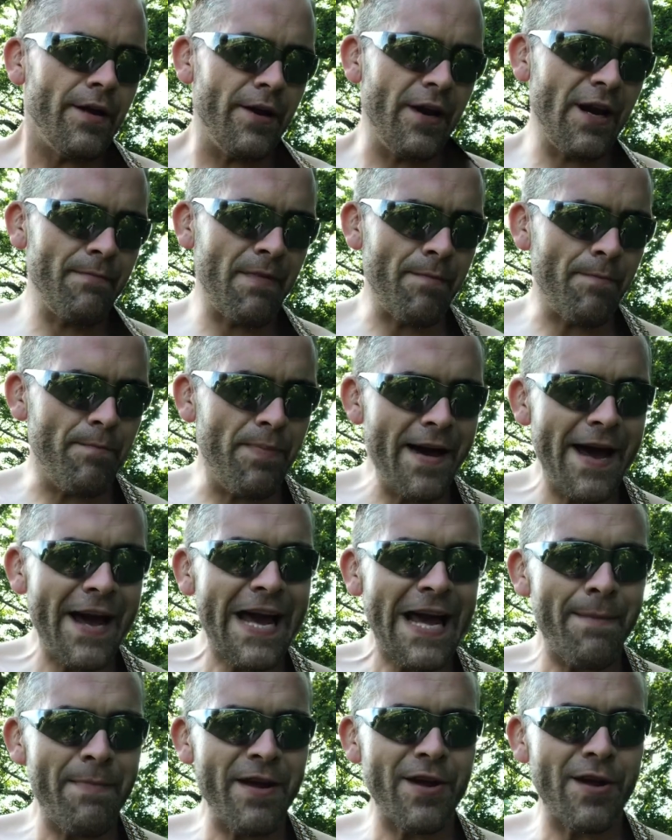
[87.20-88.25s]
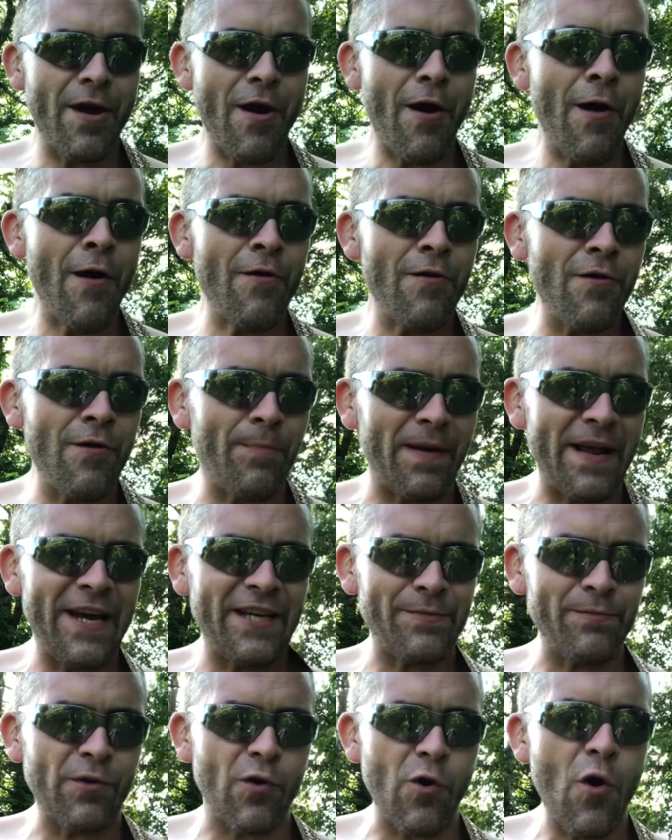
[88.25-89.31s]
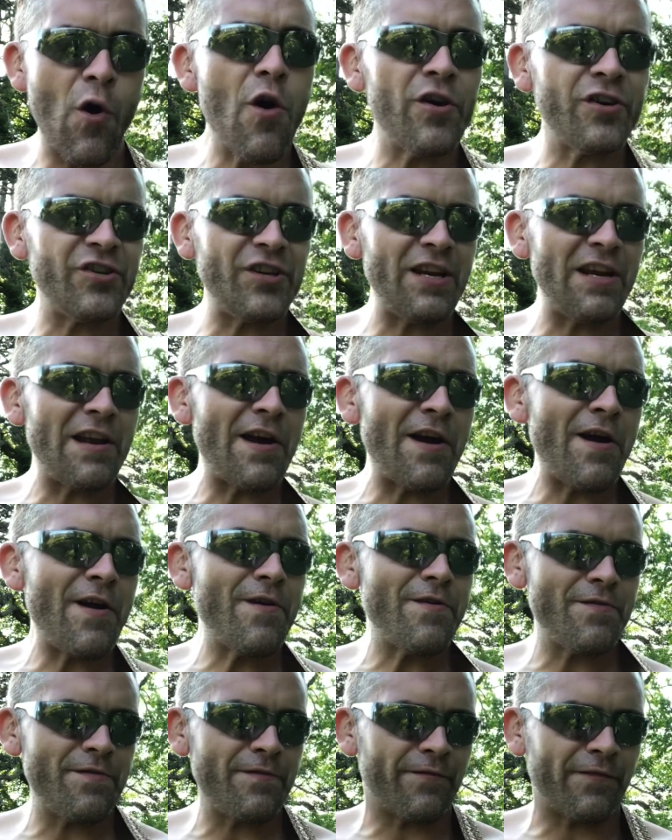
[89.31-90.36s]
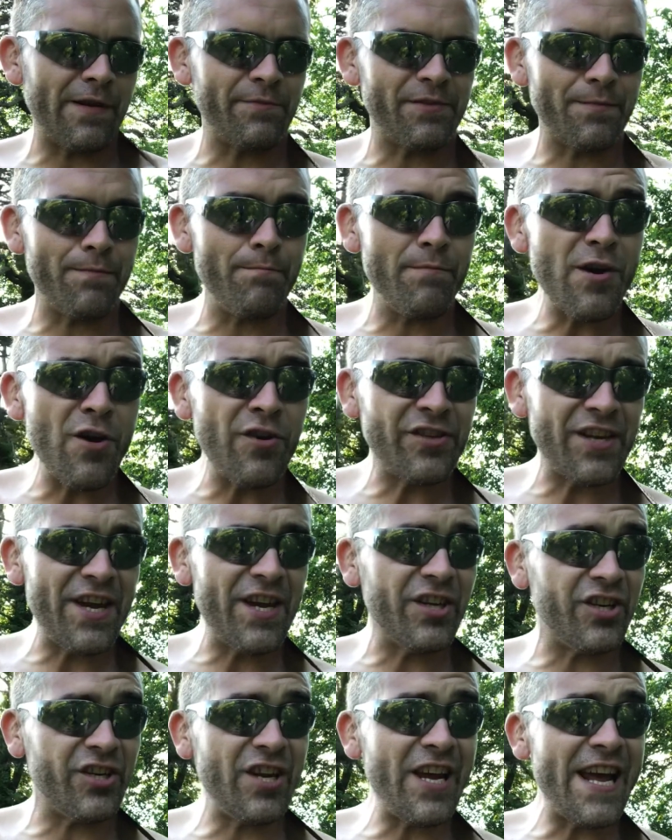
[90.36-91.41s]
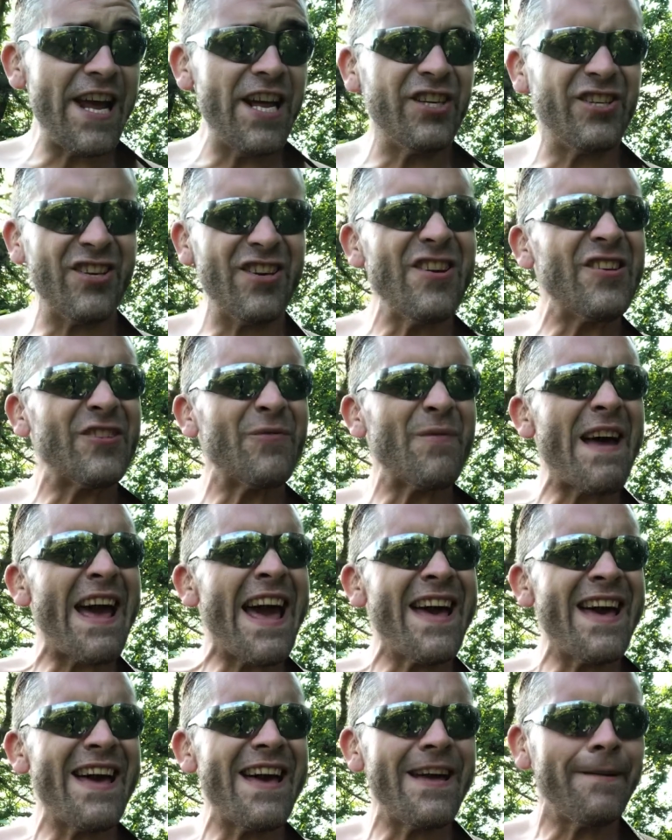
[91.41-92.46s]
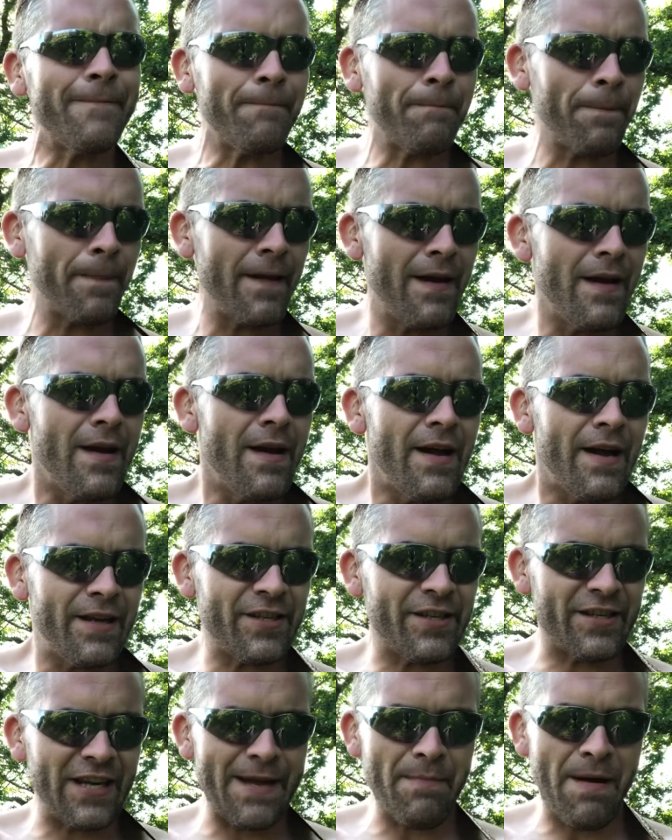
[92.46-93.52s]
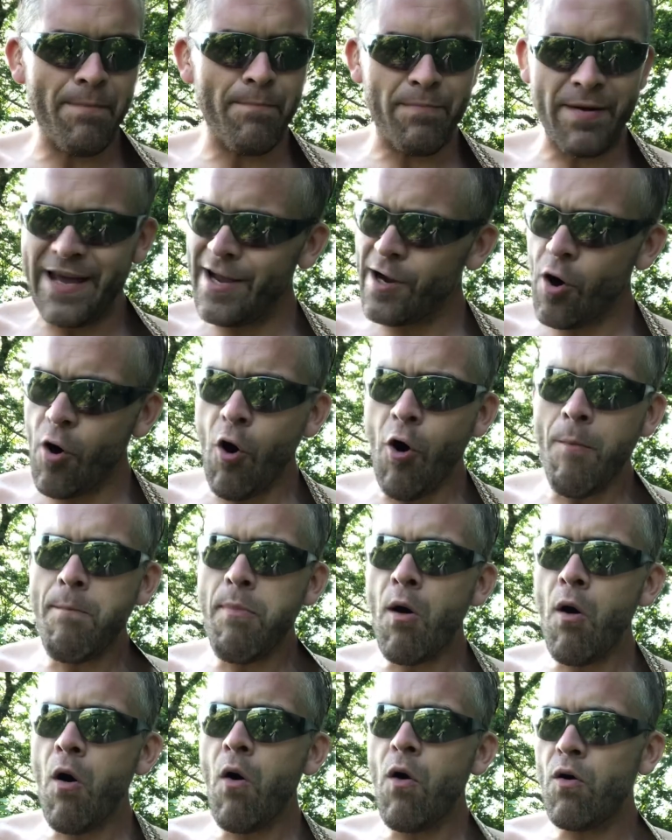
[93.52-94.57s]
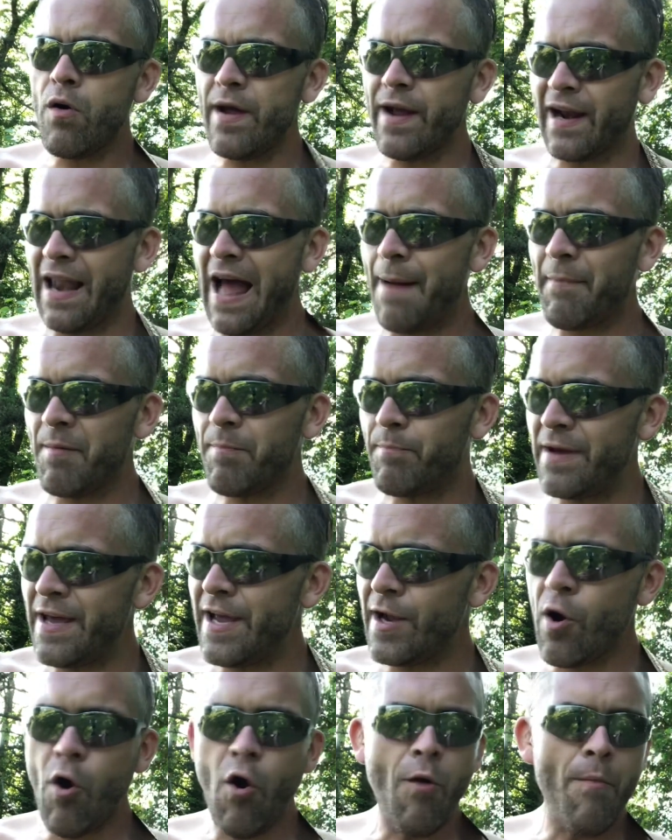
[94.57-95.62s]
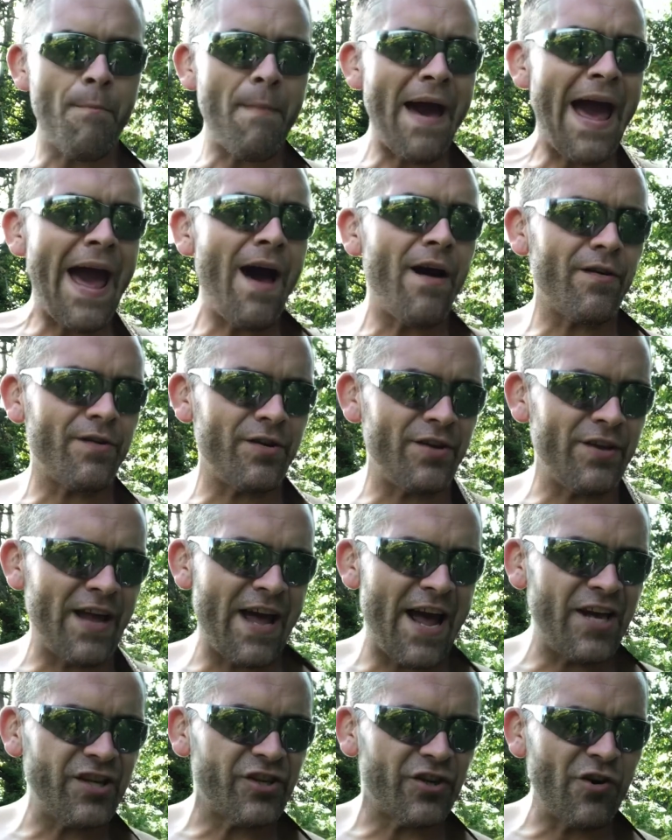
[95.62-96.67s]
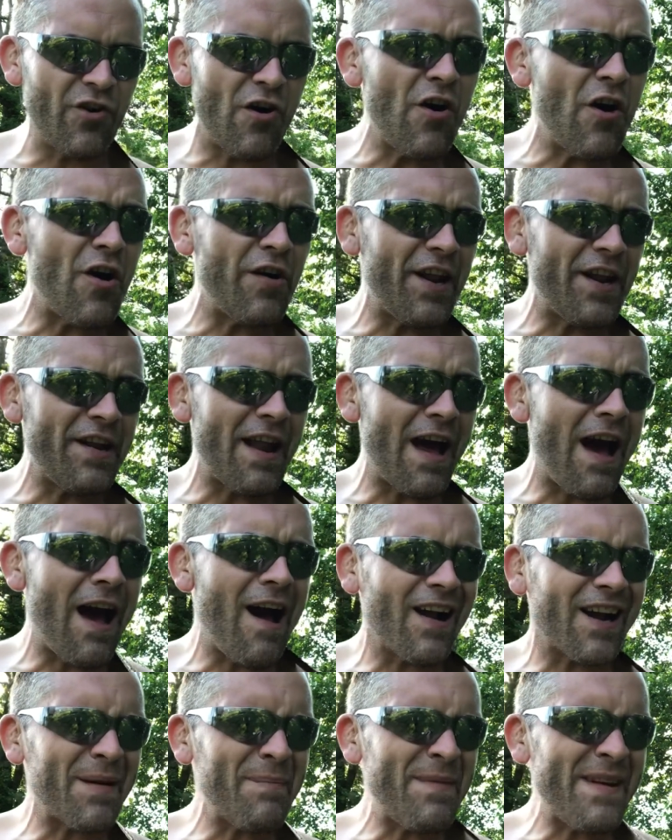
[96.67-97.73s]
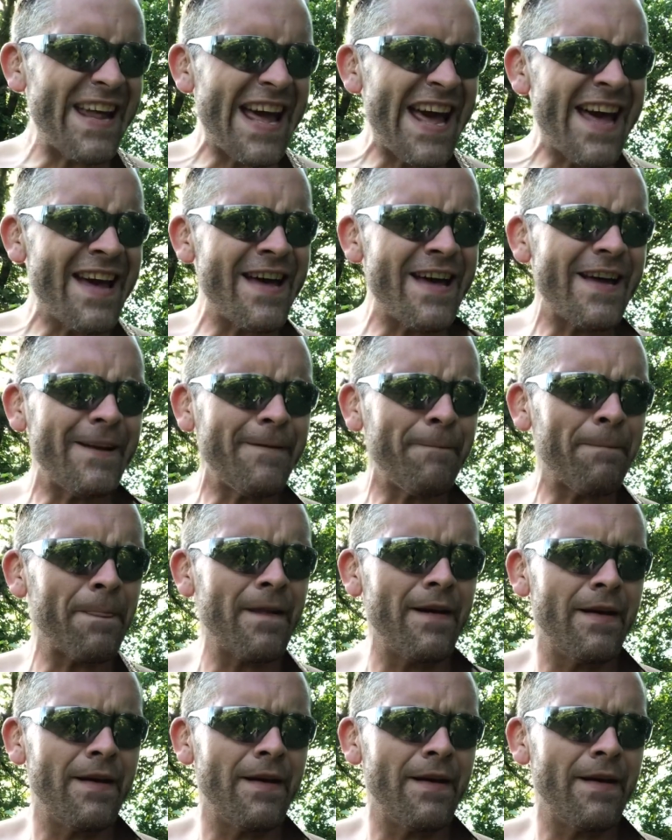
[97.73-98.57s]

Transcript: Hear my baby girl play some chords she learned from some music she just read. And see my big old boy climb a big old mountain, yeah, he's gonna knock him dead.